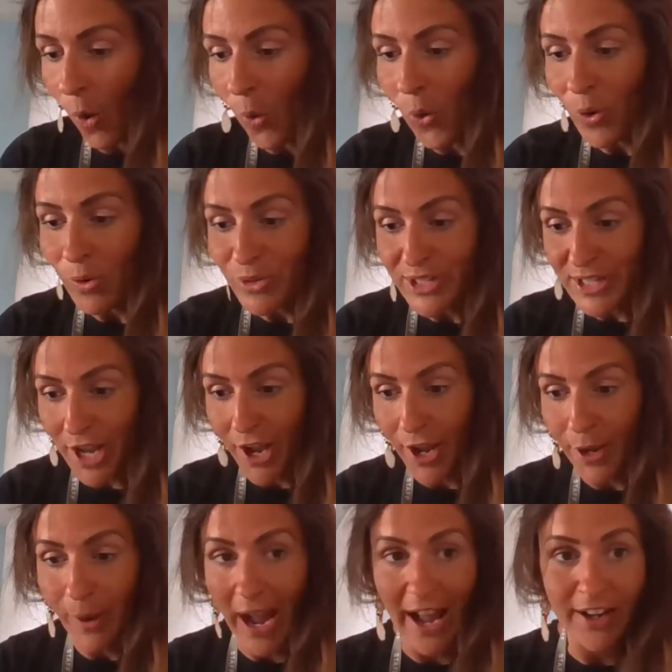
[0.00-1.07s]
Also,
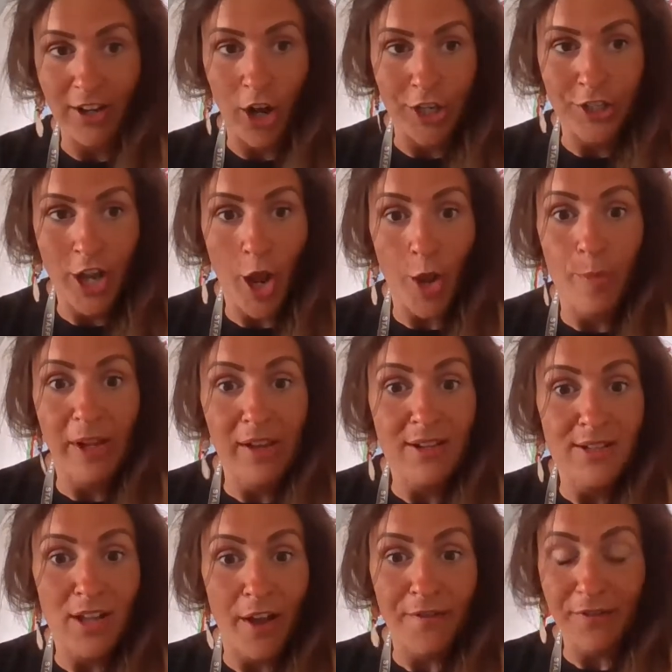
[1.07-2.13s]
and I know
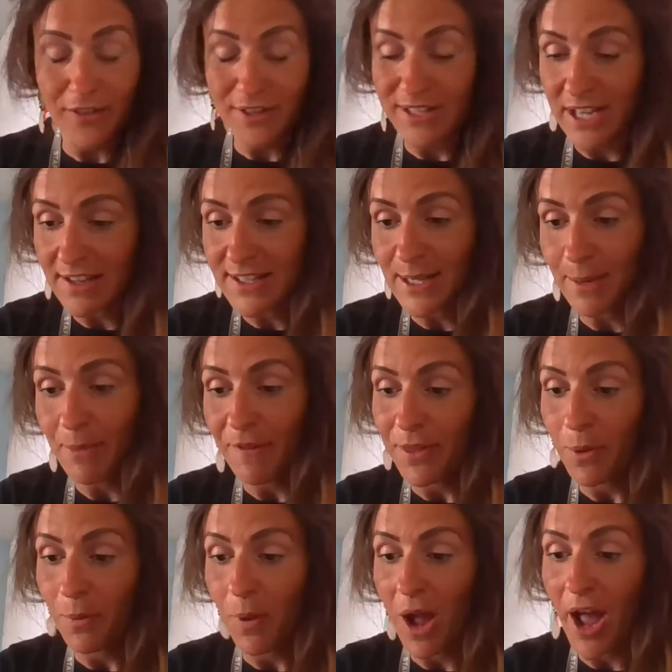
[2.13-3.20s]
because I've seen some of
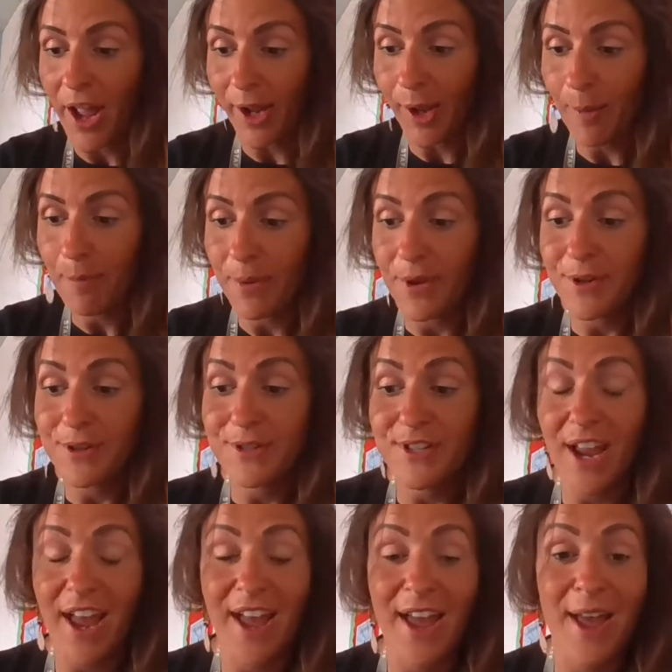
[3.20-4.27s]
the work, but
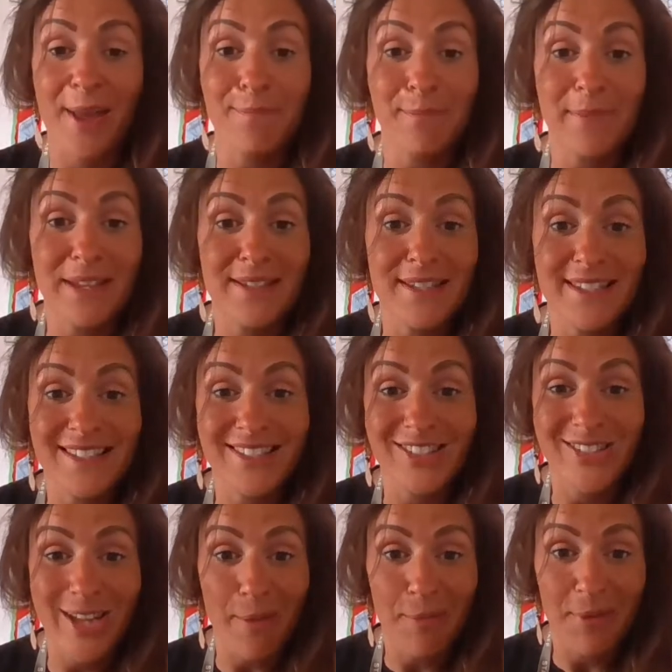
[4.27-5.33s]
uh, Miss
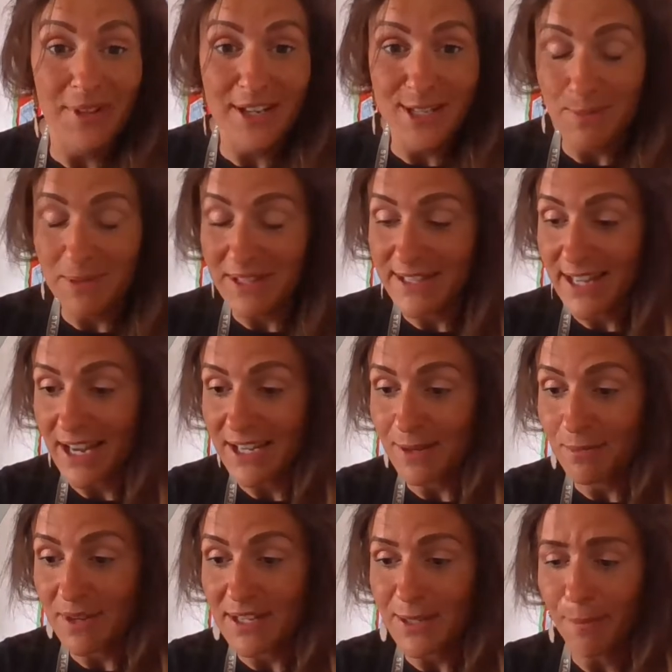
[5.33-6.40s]
Shepherd has been
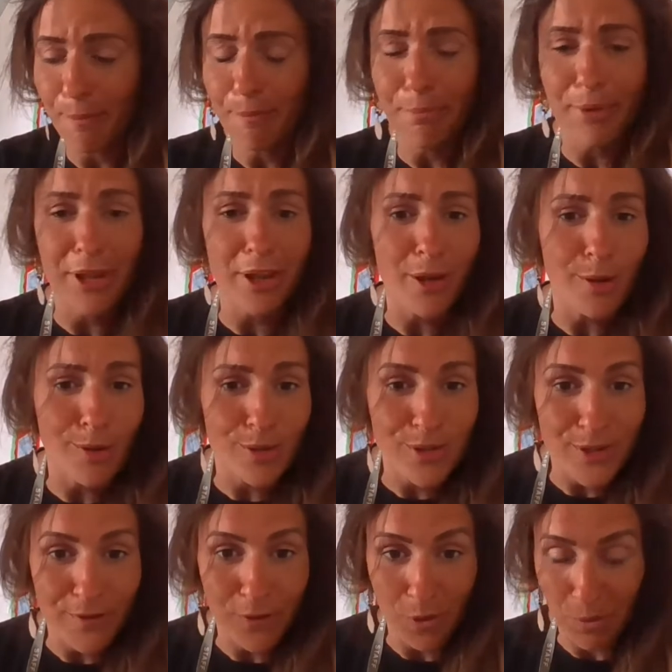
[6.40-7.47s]
sending me some
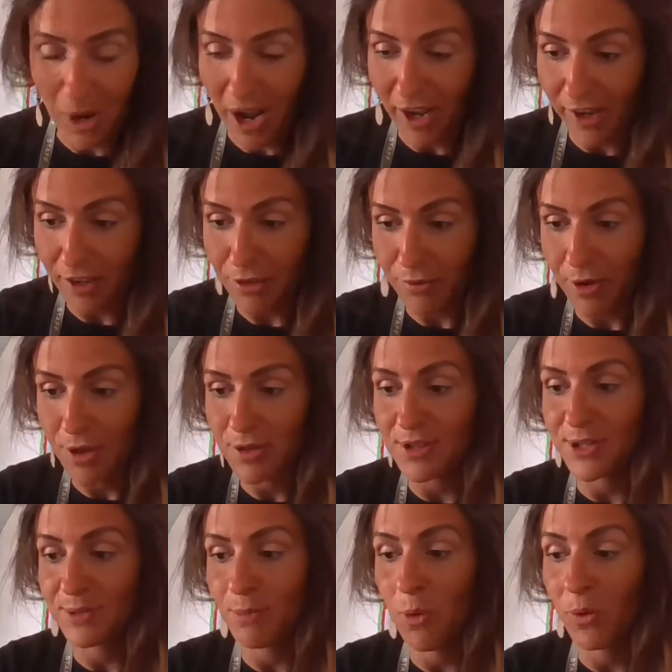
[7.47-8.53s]
beautiful work through
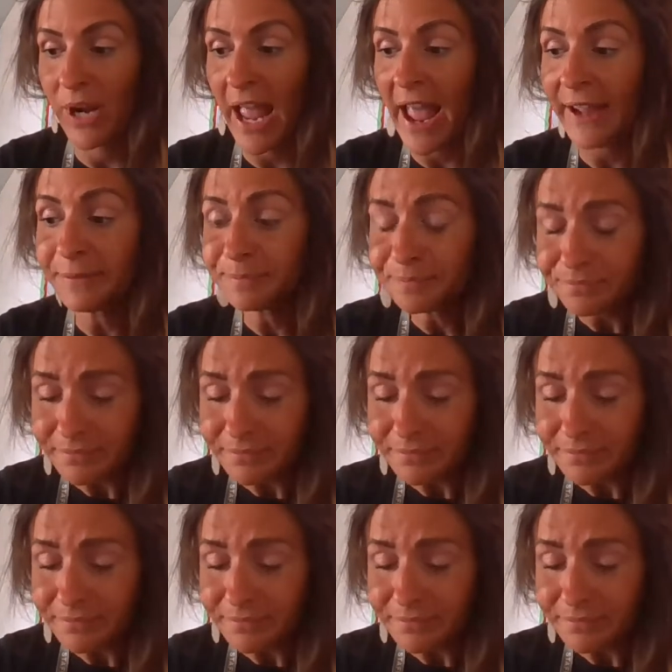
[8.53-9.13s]
this morning